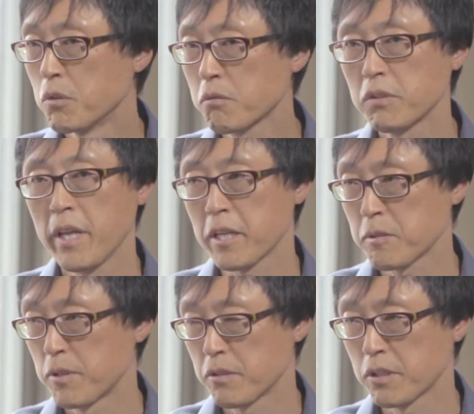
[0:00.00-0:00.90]
work with
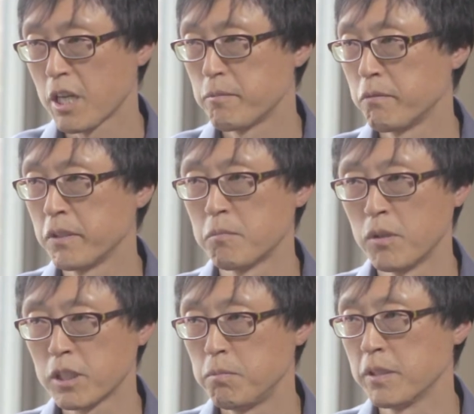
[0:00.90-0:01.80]
experts to come up with
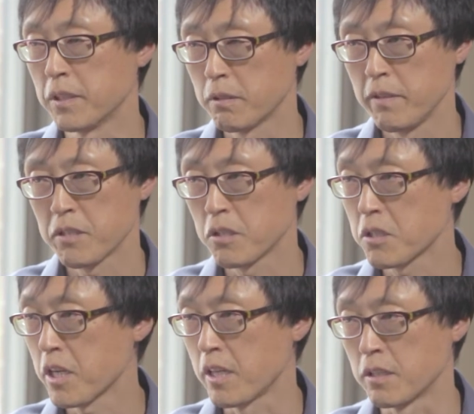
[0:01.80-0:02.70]
multiple intervention
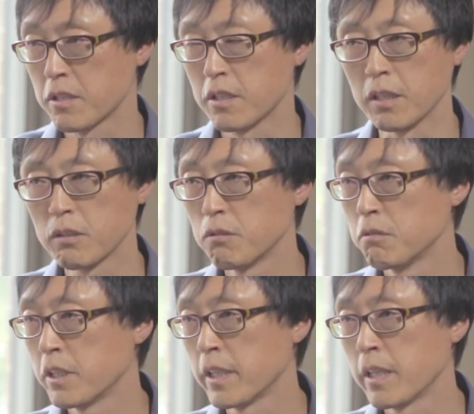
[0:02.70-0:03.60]
channels,
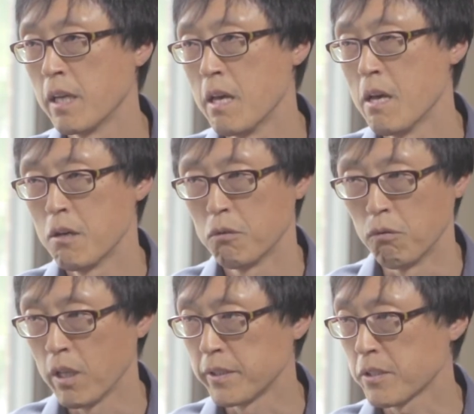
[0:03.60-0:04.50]
including
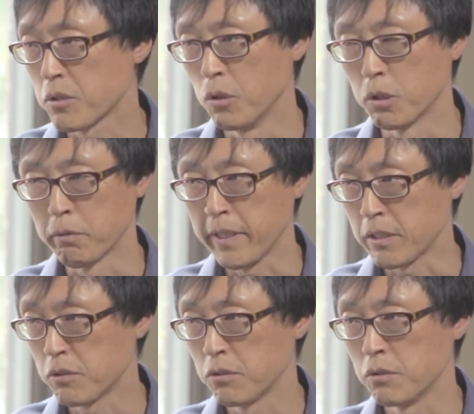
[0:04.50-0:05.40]
wellness all the
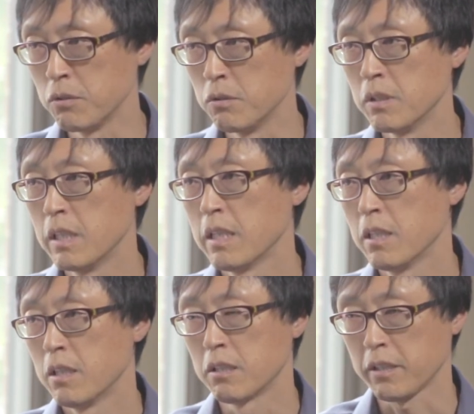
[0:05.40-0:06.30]
way to
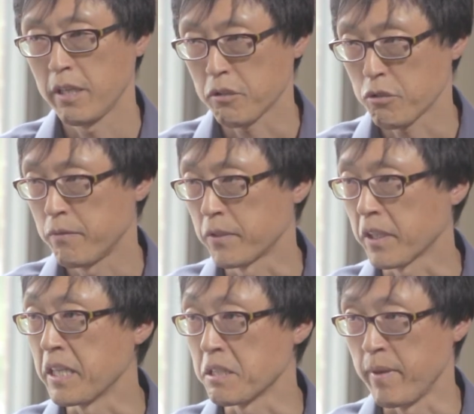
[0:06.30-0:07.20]
catastrophic
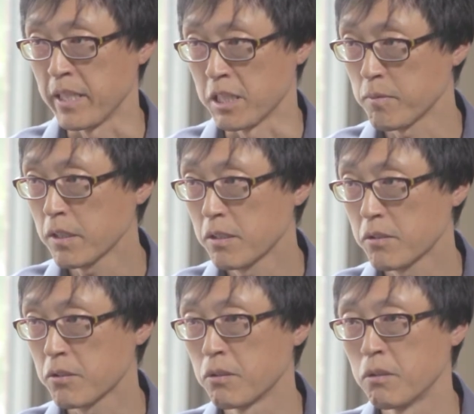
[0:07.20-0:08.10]
case management.
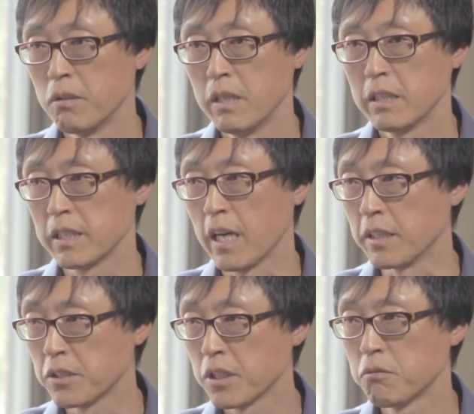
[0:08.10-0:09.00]
So the
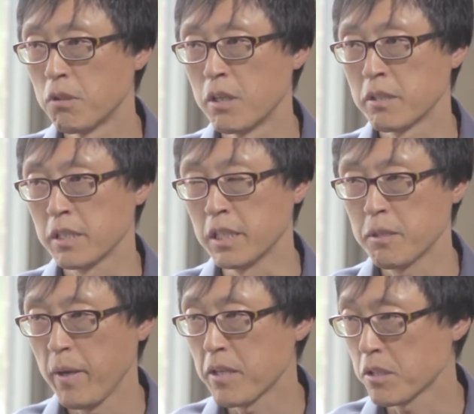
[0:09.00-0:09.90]
idea was
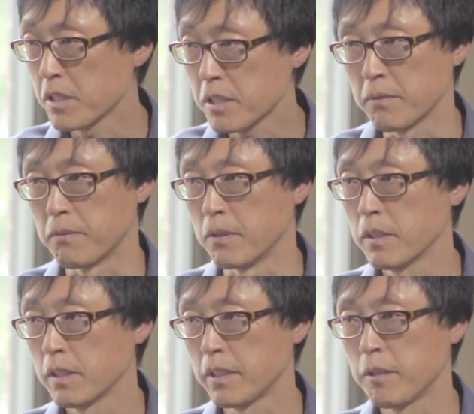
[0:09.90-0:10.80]
each patient is
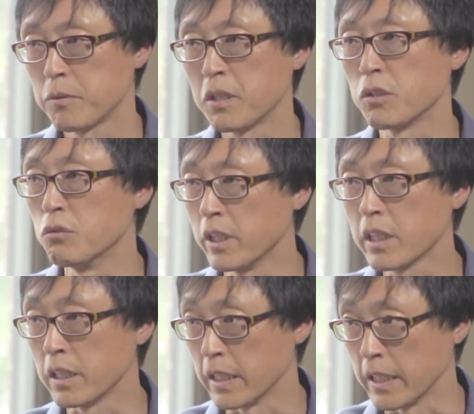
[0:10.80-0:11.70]
different, they have their
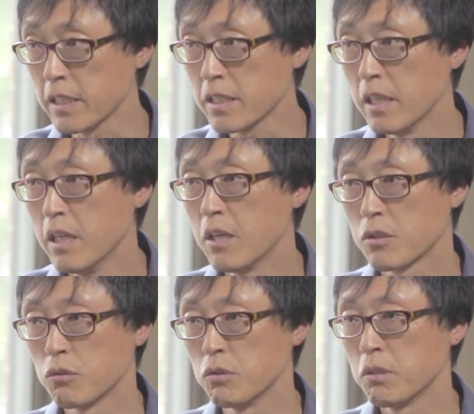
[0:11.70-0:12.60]
unique needs.
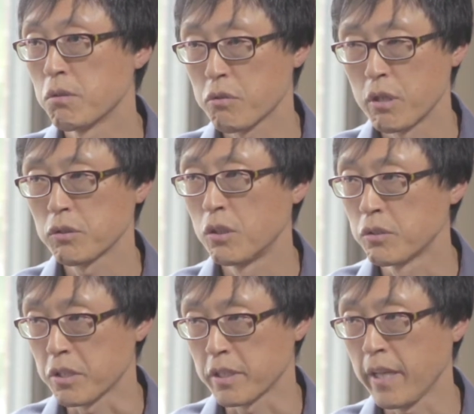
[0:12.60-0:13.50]
So we were trying to
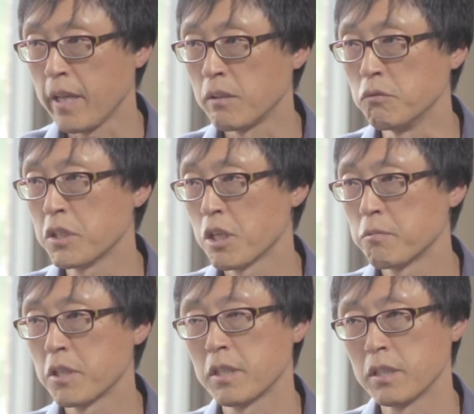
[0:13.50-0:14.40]
understand which
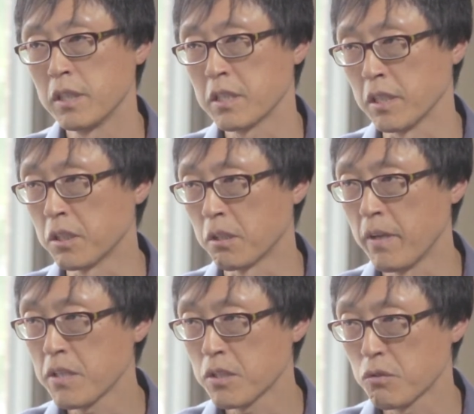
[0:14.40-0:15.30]
of these
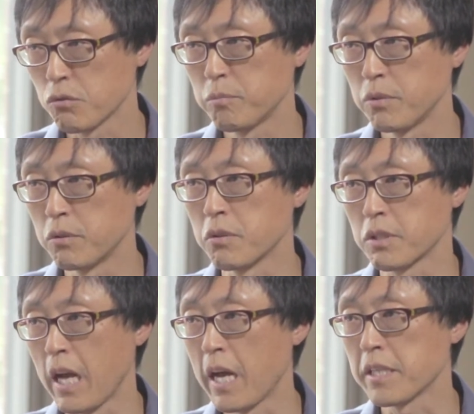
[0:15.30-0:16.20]
interventions would
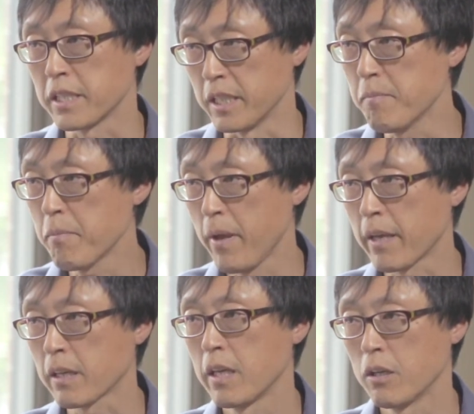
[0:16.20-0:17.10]
produce the highest
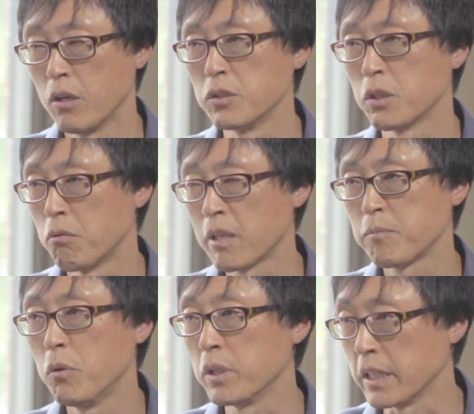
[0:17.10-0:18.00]
impact under
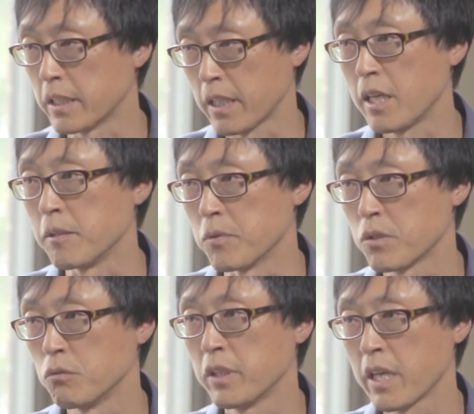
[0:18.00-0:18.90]
what point in time.
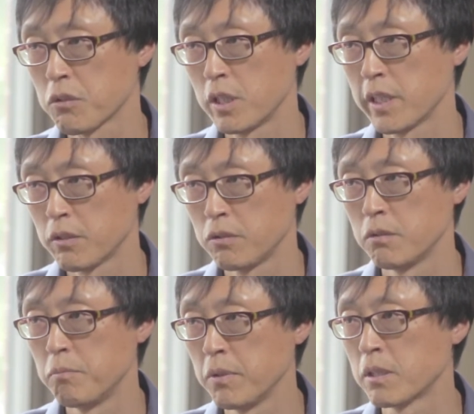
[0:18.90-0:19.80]
So we actually had
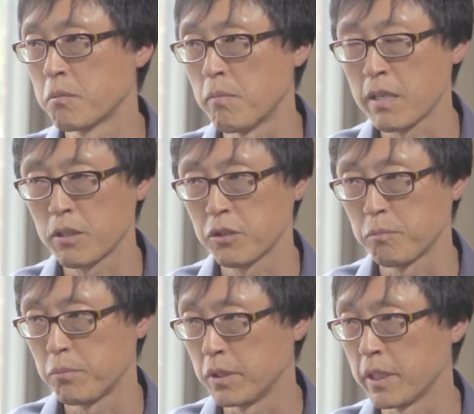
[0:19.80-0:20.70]
to build models
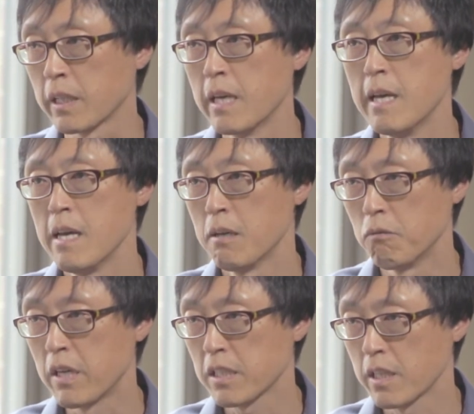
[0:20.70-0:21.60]
to predict what